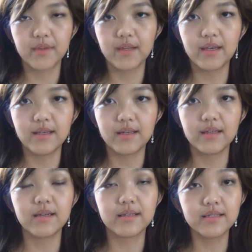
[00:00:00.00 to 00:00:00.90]
And
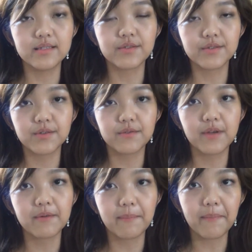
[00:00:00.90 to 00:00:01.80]
yeah, this is also
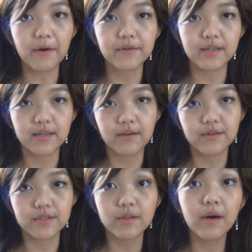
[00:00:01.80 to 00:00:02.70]
with a powder
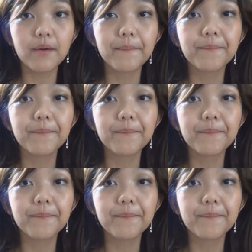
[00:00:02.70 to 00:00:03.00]
on top.